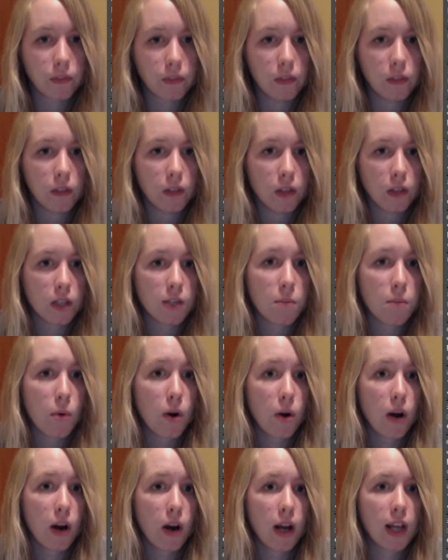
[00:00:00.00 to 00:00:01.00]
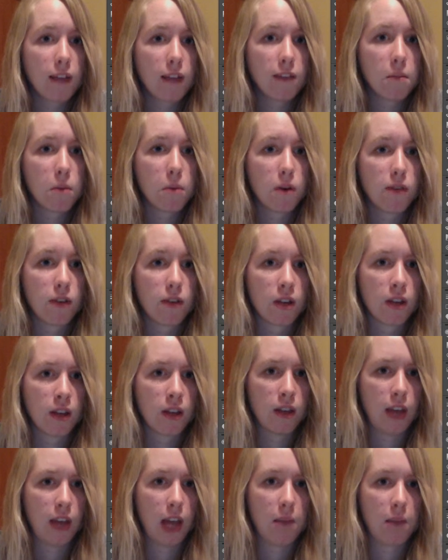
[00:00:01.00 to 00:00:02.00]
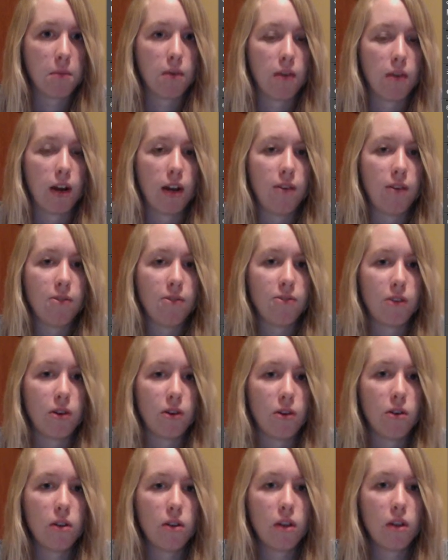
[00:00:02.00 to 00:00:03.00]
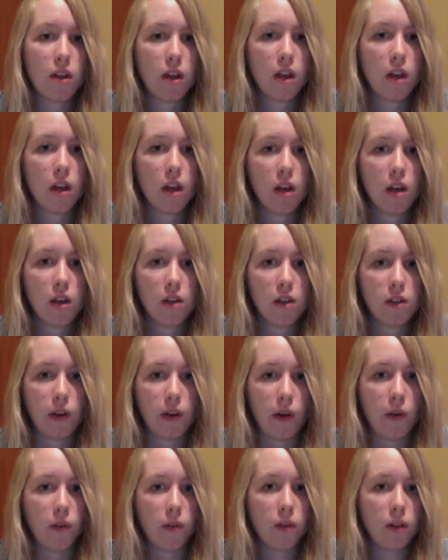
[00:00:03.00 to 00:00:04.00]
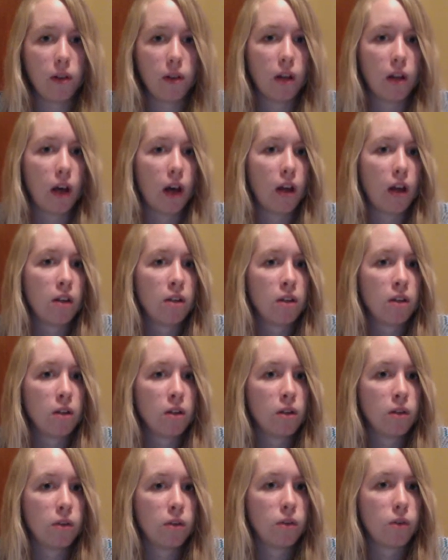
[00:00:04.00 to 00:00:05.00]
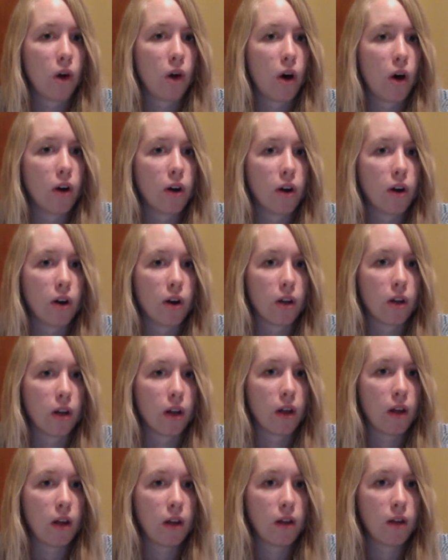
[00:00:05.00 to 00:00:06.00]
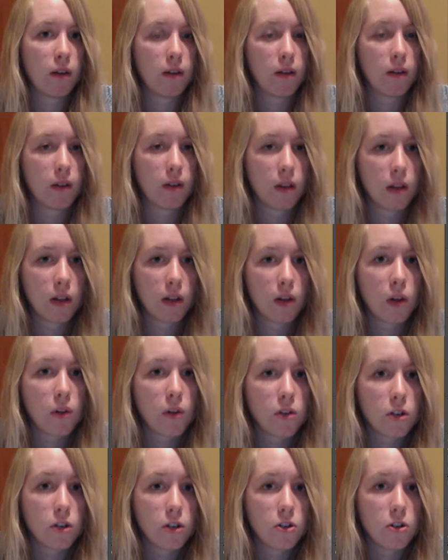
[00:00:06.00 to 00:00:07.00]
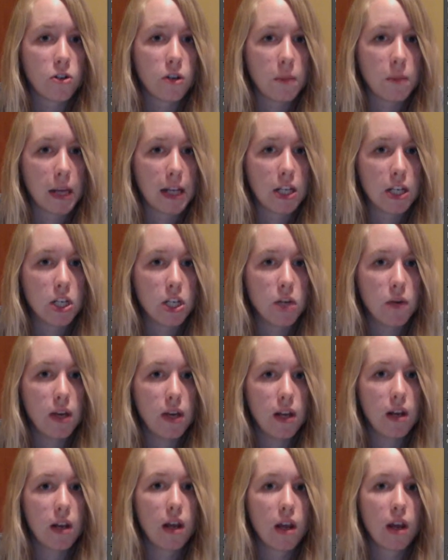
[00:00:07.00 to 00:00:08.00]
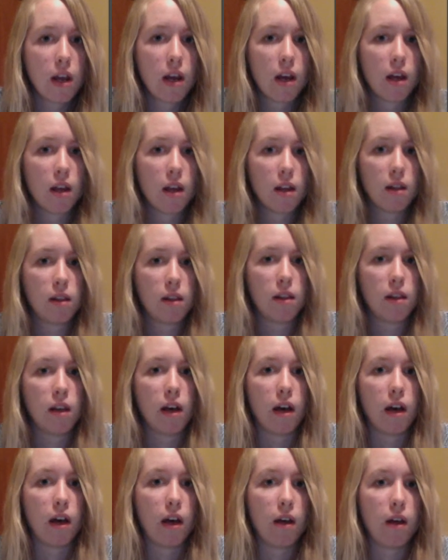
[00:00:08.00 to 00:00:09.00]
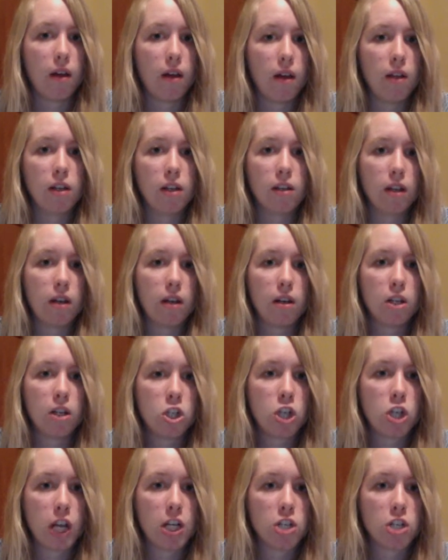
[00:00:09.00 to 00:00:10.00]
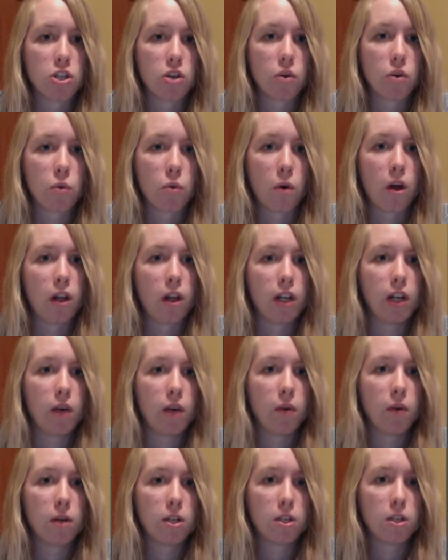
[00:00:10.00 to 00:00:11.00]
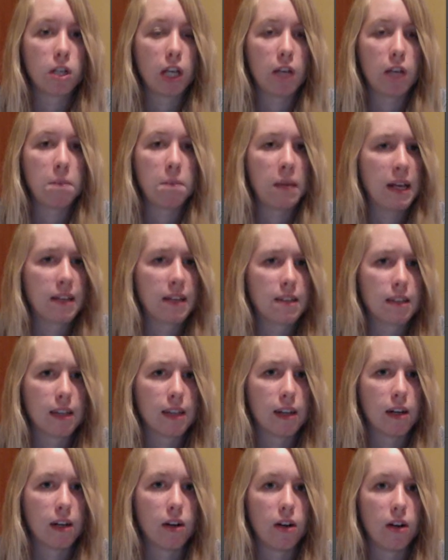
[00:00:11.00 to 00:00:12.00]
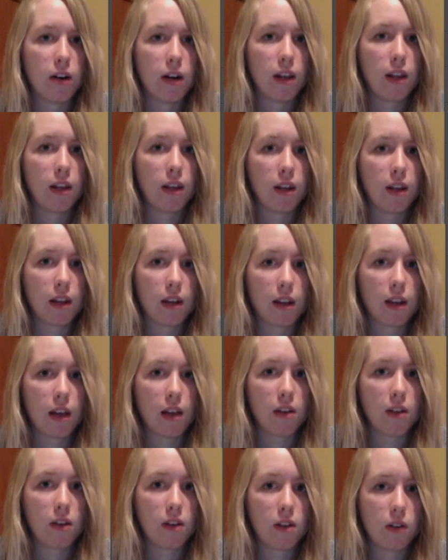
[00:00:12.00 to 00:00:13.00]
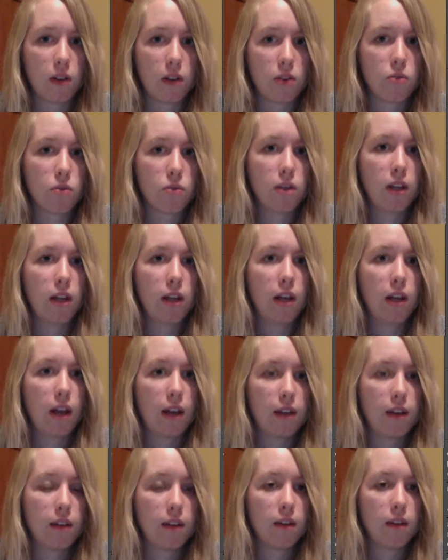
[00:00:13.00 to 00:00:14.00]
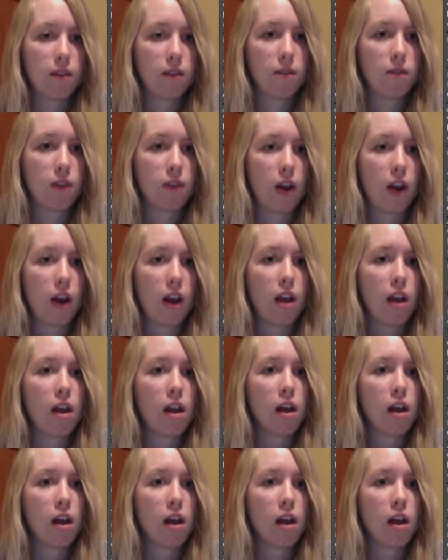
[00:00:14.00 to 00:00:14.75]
it gives it more of a camera-ready feel. So the longer or the closer you zoom into it, it doesn't change the quality or it doesn't get pixelated or anything like that. So that's really nice. It's a very,